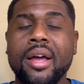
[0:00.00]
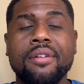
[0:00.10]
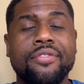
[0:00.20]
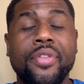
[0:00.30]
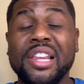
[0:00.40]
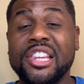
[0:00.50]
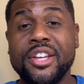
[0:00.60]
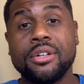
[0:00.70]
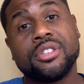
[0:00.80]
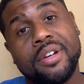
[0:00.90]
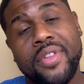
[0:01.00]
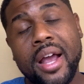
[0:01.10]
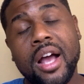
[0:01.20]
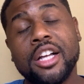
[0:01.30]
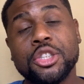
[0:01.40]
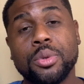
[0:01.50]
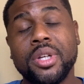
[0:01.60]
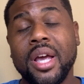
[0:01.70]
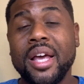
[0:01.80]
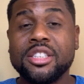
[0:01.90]
If the leaders of that
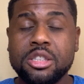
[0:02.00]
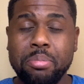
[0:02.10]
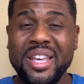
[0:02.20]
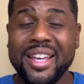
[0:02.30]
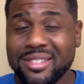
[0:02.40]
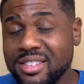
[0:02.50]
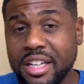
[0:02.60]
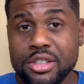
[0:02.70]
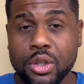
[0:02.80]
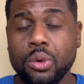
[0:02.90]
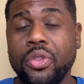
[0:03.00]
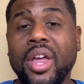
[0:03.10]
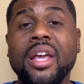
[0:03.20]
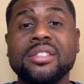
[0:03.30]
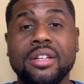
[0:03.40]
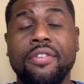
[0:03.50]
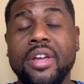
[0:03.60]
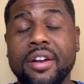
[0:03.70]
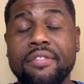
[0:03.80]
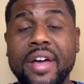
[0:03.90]
country speak and say certain things, if
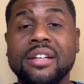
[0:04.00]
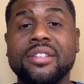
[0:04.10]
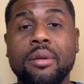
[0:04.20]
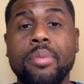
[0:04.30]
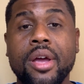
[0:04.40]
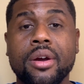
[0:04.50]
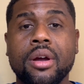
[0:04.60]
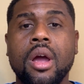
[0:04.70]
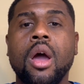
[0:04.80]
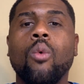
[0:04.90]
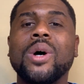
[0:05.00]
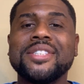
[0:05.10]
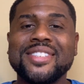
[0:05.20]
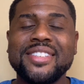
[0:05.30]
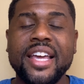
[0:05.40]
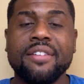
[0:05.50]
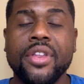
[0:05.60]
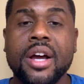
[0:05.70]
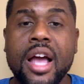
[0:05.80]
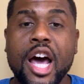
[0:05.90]
it affects that pair. What's the state of
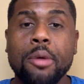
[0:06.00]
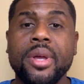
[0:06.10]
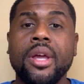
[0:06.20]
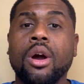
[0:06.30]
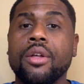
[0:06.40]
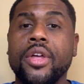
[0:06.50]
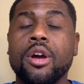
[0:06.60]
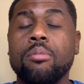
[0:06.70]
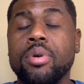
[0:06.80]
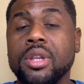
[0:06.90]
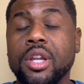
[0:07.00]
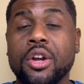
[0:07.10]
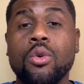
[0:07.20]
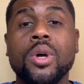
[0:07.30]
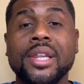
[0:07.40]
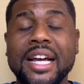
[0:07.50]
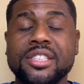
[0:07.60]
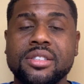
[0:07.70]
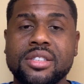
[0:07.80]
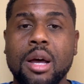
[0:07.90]
the economy? Are there political
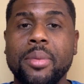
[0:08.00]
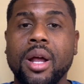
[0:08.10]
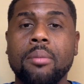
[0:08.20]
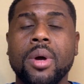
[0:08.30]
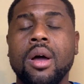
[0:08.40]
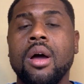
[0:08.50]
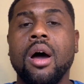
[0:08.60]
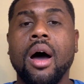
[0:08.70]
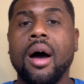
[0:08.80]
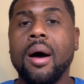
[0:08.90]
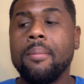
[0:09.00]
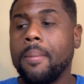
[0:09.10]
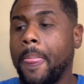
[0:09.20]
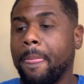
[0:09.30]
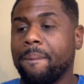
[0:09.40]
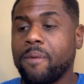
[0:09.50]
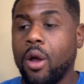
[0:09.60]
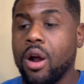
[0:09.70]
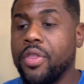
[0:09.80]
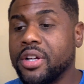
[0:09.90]
elections coming up?
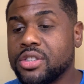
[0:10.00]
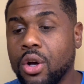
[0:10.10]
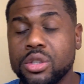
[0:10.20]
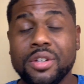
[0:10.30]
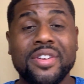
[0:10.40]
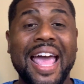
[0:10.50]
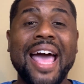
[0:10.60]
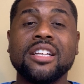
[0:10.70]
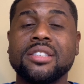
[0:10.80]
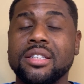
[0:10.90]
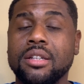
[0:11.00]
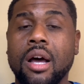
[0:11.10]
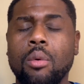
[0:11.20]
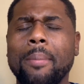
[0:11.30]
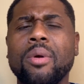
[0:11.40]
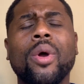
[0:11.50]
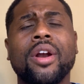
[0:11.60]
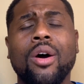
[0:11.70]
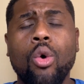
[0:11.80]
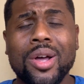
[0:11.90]
Are there talks of gas? And what are
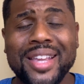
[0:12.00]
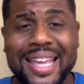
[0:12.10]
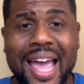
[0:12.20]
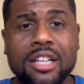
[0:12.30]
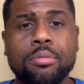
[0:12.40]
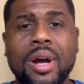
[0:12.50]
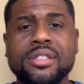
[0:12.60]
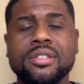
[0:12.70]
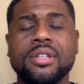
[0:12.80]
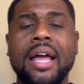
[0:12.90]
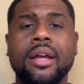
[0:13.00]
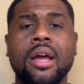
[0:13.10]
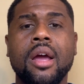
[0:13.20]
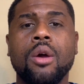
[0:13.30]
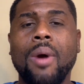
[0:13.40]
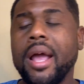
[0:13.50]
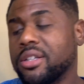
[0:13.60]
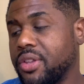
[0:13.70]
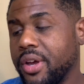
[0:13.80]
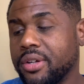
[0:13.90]
the oil and gas prices like, right?
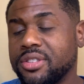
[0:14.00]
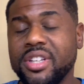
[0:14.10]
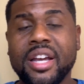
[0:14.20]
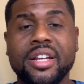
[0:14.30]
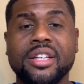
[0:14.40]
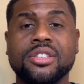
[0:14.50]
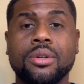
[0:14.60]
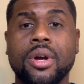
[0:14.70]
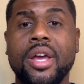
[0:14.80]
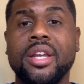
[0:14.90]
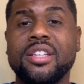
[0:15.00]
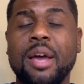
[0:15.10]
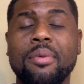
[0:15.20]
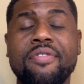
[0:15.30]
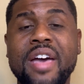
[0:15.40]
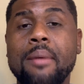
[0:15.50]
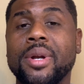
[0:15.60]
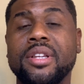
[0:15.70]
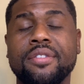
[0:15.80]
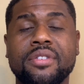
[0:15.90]
Is there sickness or any type of
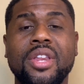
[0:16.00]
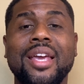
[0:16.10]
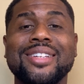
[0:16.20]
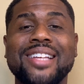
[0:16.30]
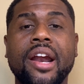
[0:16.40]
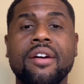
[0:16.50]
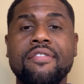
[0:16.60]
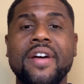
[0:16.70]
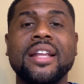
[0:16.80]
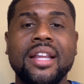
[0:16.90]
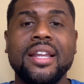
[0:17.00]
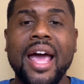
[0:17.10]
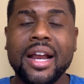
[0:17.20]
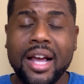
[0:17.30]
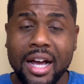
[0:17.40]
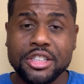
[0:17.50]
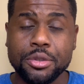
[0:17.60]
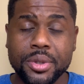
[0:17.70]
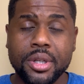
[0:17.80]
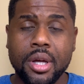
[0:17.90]
famine or different things that are affecting that
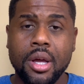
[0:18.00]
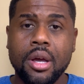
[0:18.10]
country?